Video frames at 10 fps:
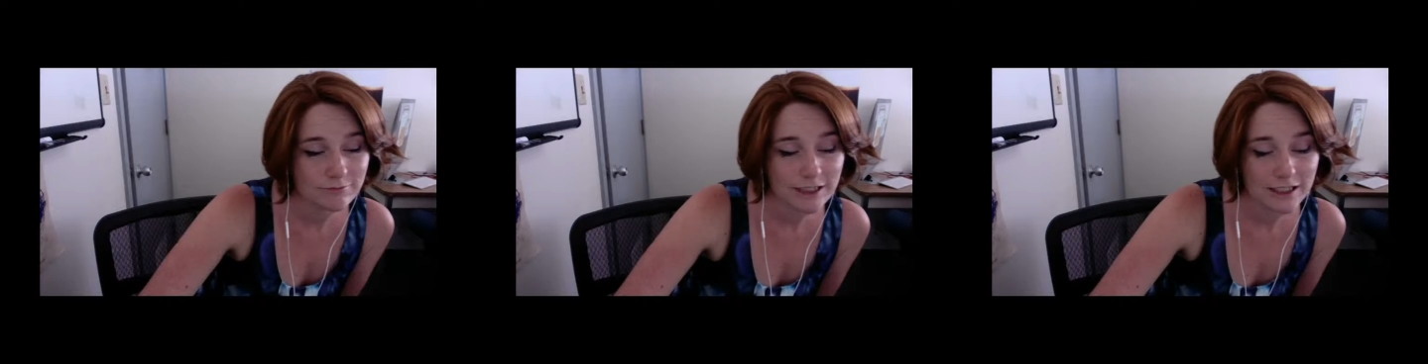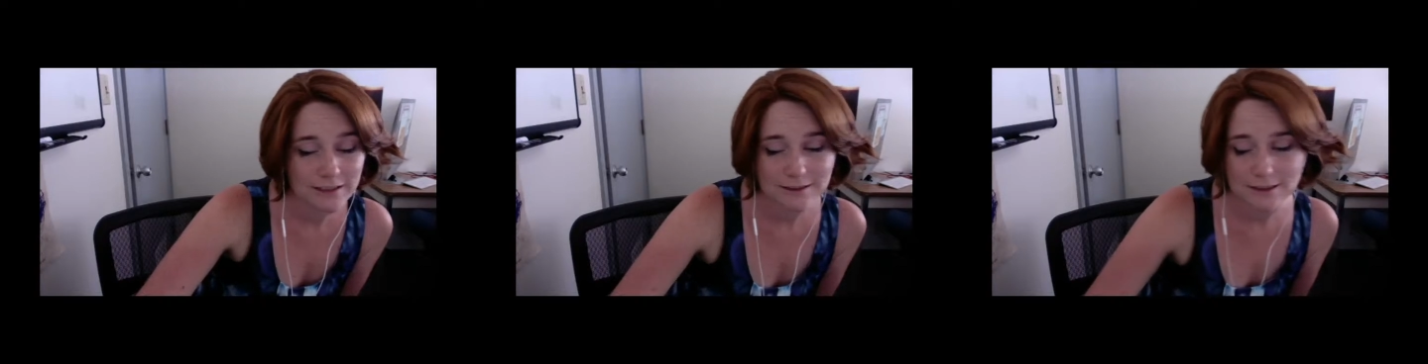It
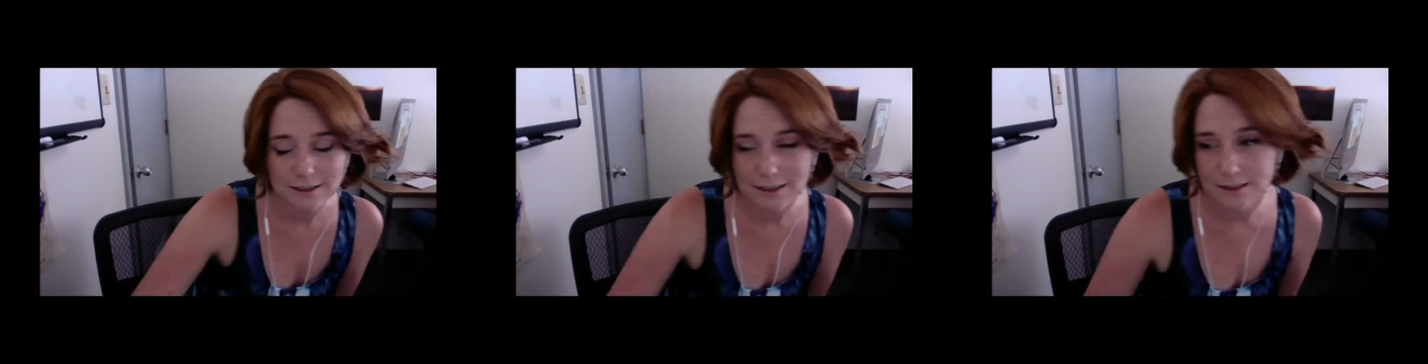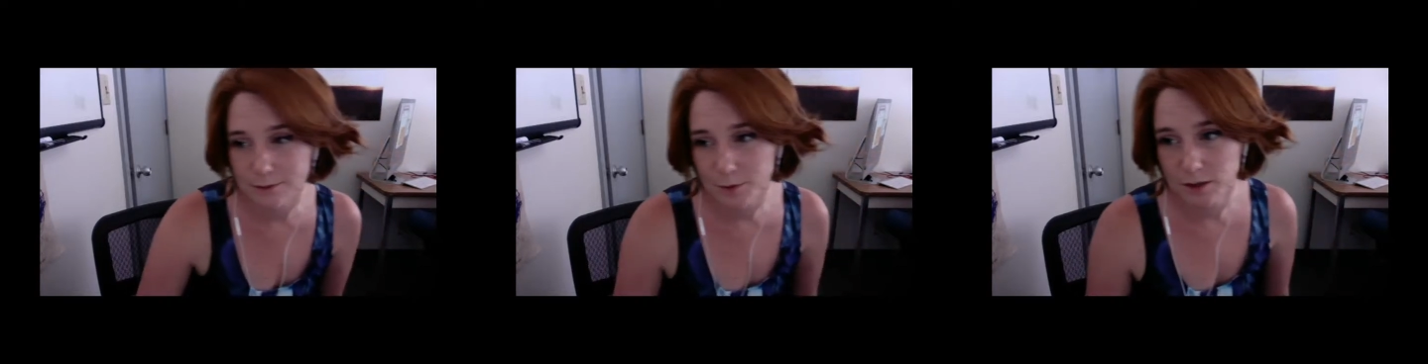is. It
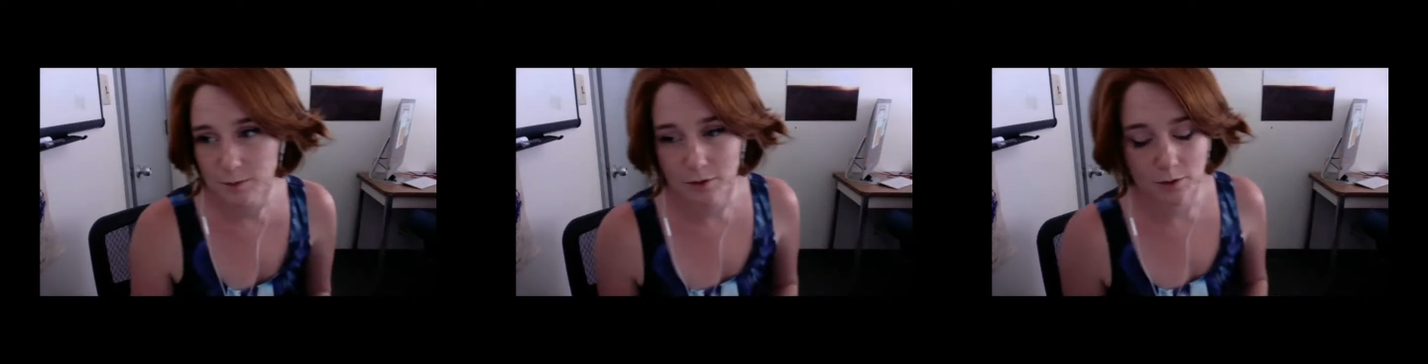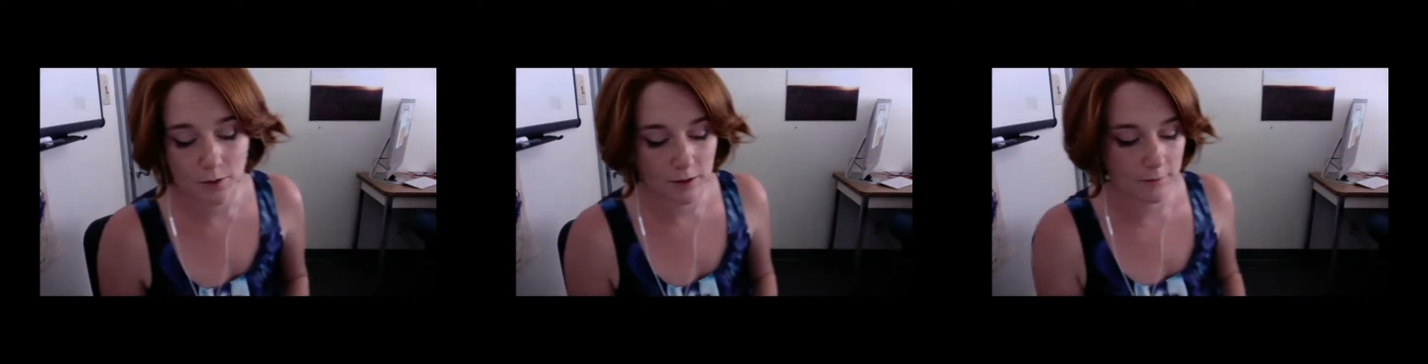does appear to be
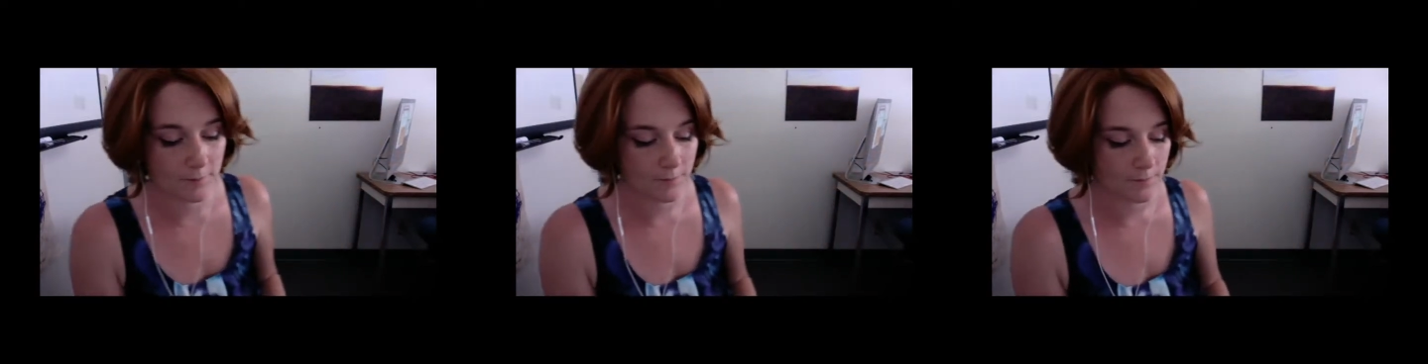recording.